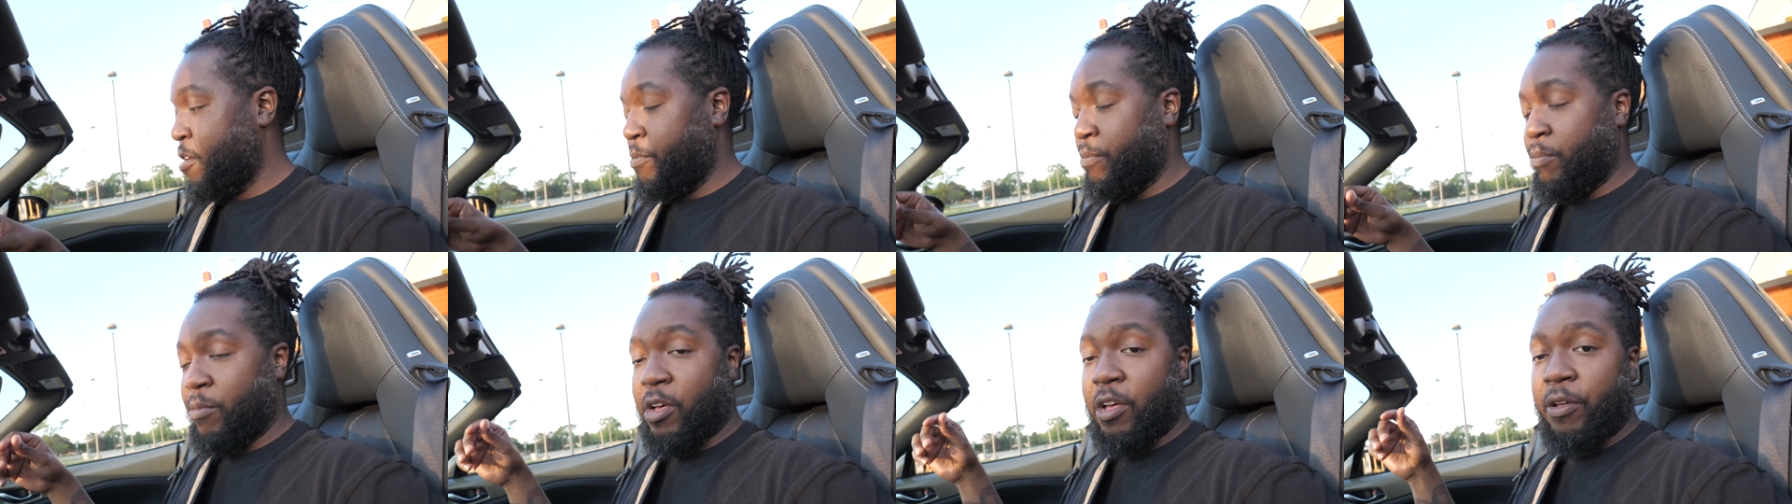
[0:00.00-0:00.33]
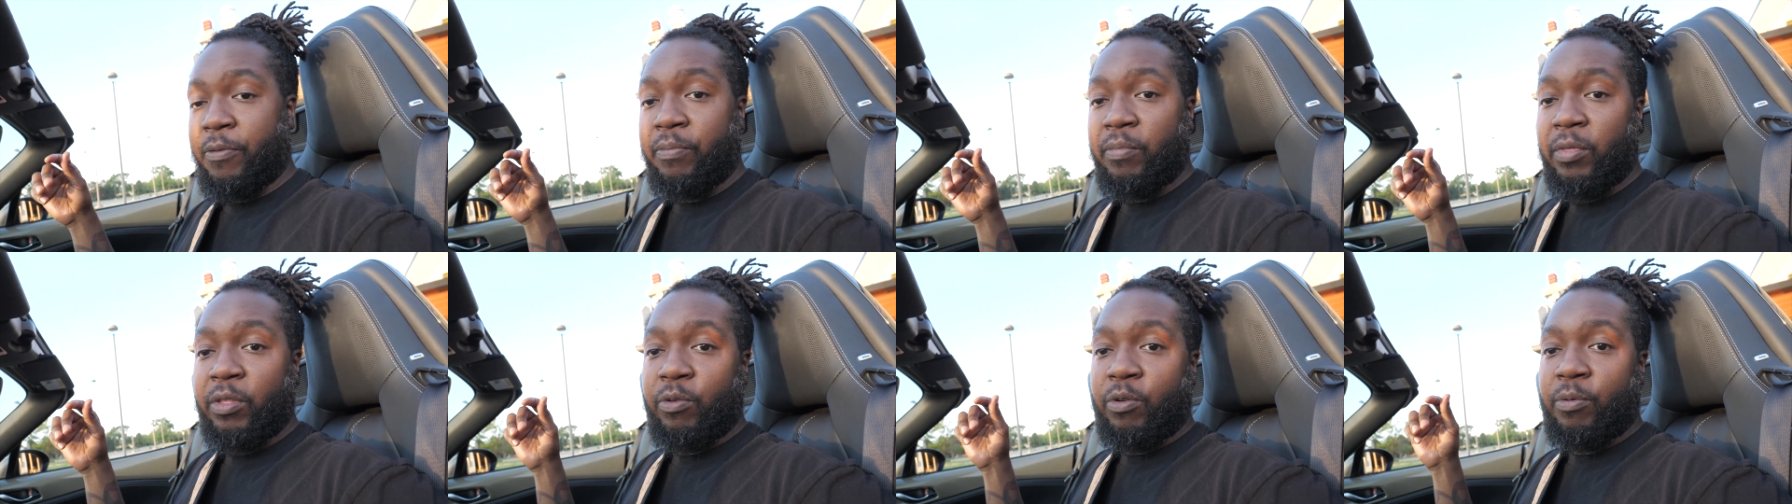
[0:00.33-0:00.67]
But
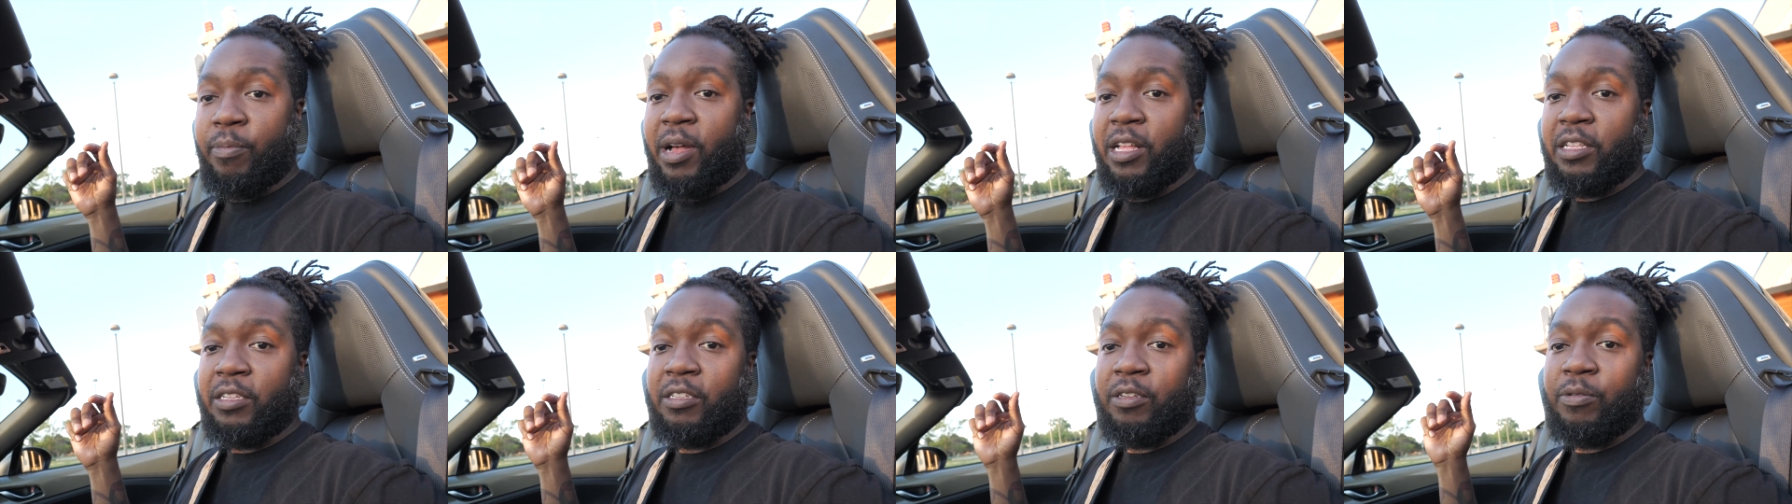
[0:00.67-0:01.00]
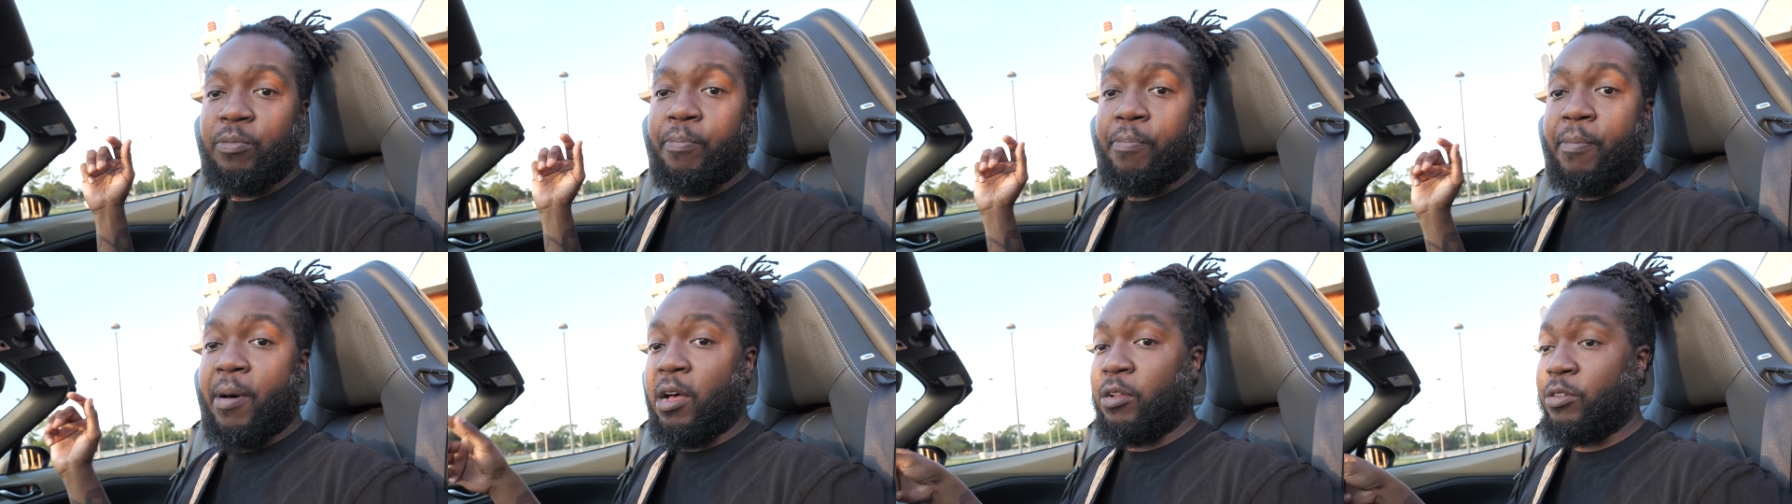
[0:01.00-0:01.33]
we're about to
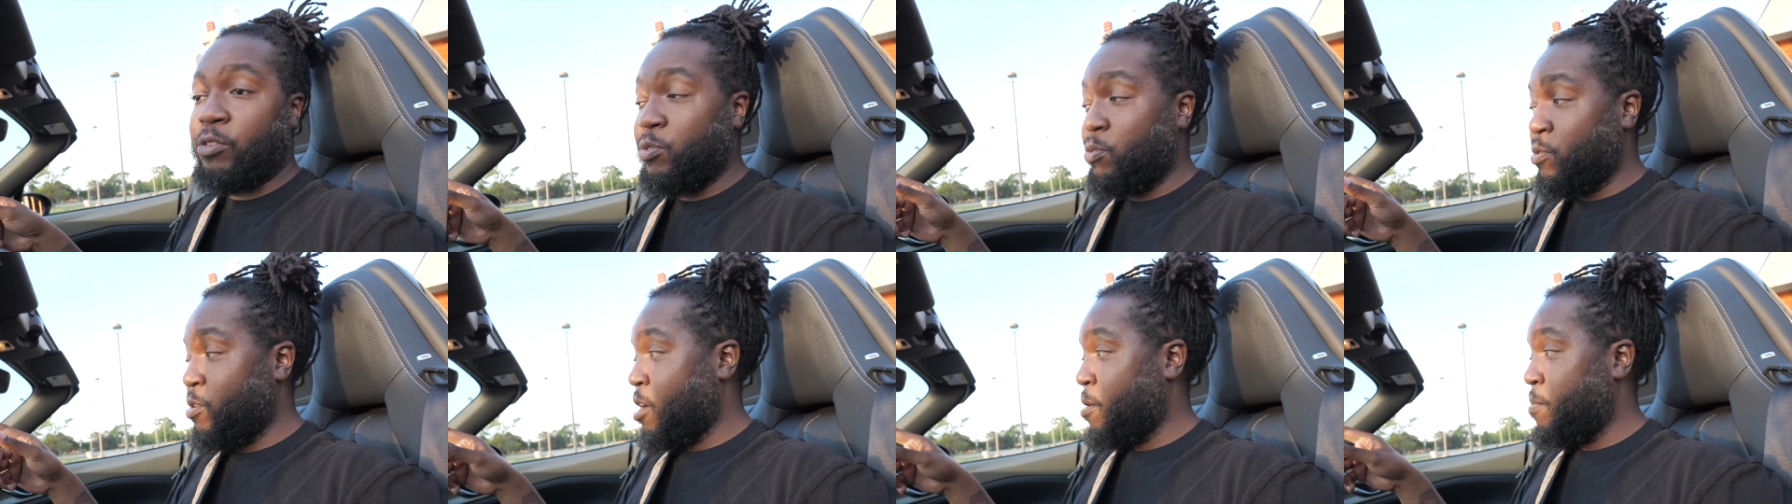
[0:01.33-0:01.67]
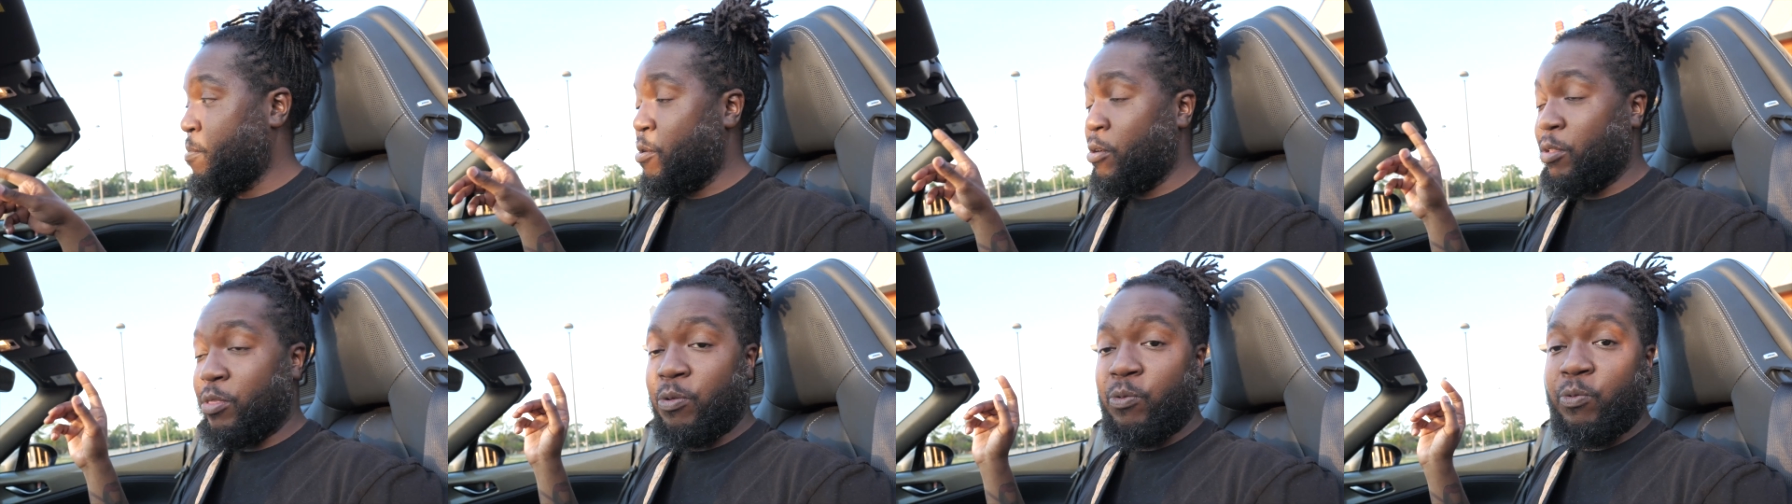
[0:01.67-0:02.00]
mount you up
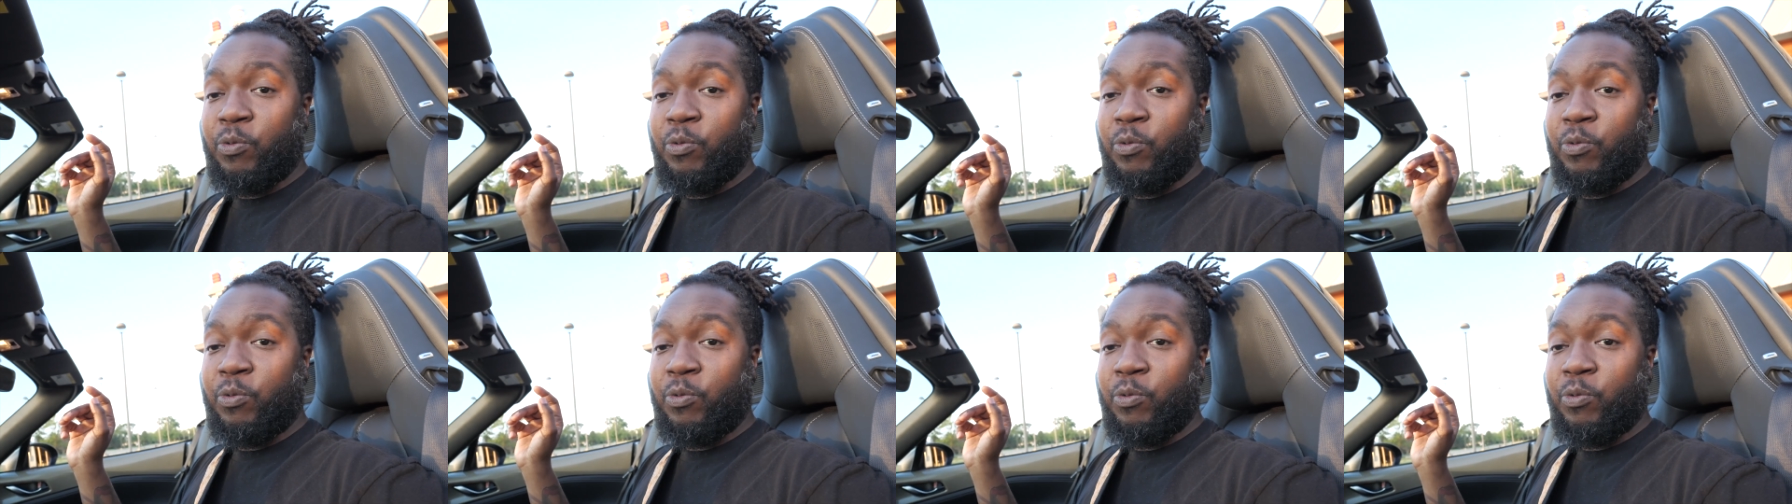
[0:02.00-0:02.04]
on the